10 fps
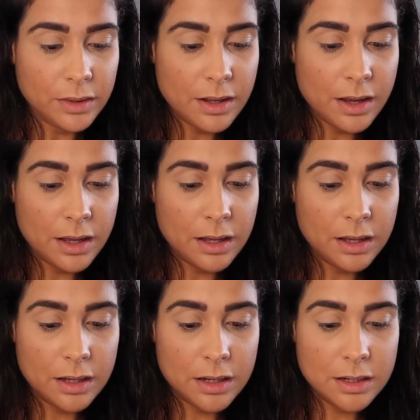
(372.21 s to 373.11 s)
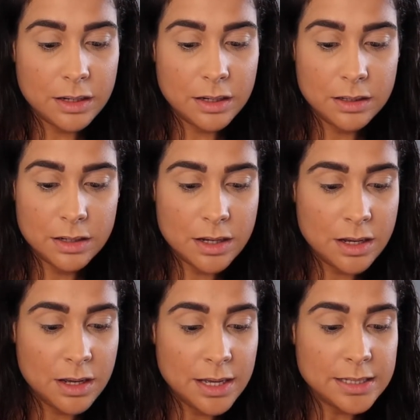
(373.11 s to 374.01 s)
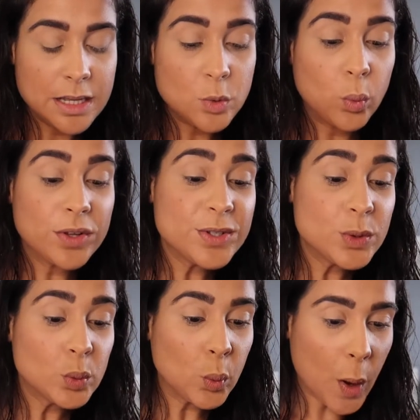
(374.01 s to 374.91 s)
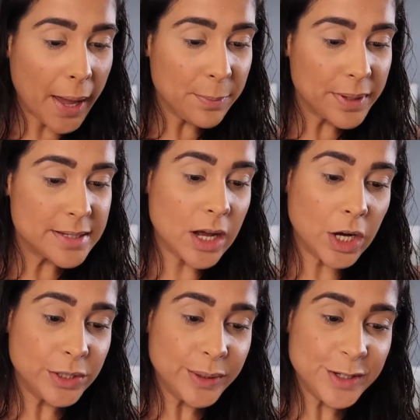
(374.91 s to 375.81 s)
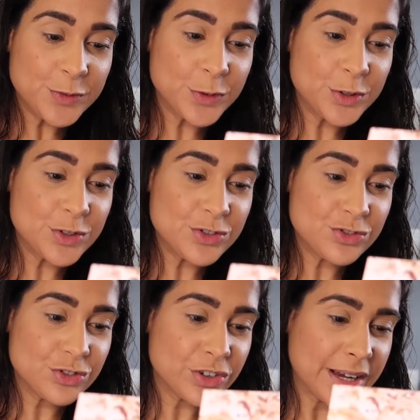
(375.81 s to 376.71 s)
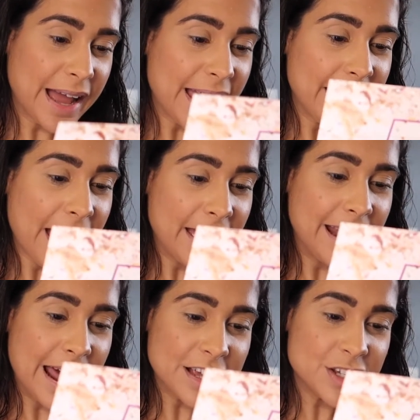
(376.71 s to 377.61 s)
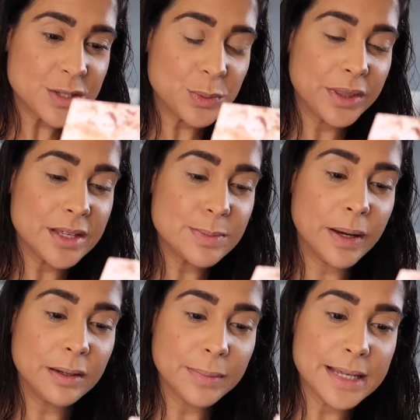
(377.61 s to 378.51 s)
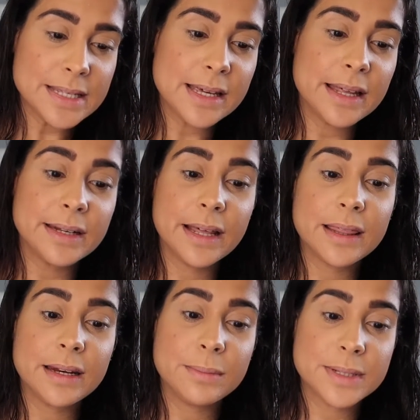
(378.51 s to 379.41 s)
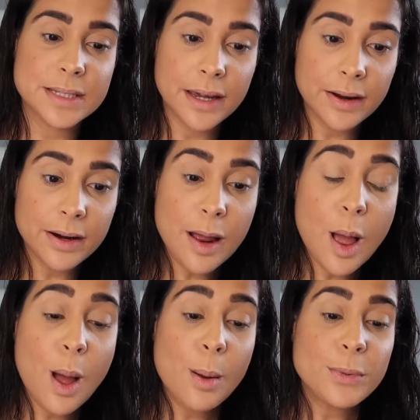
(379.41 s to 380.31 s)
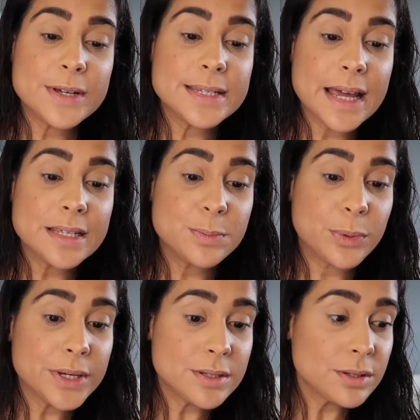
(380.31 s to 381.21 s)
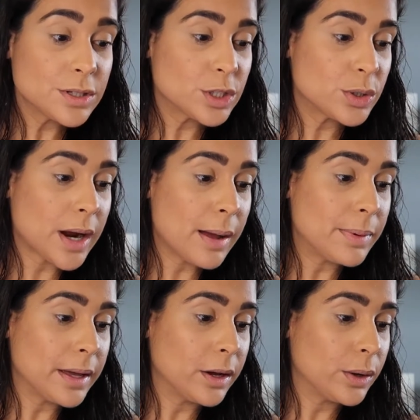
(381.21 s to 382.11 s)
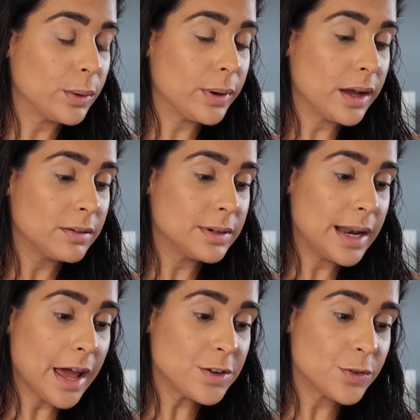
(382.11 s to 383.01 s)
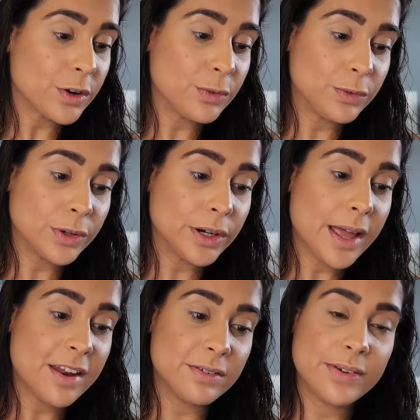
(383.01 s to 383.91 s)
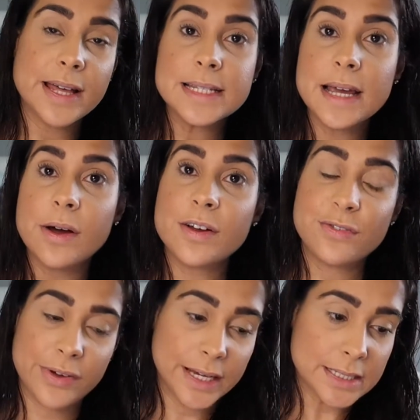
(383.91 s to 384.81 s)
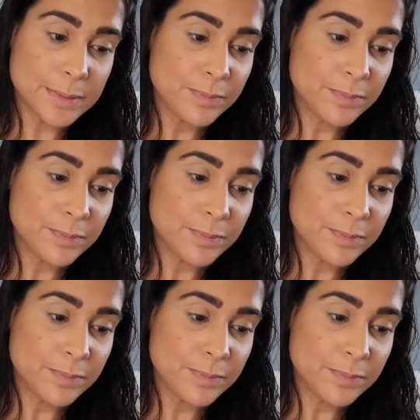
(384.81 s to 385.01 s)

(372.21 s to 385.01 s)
then says one swipe is all you need for sky high lashes with this volumizing and Leslie mascara precise bristles grab and coat every lash for a flirty and fanned out effect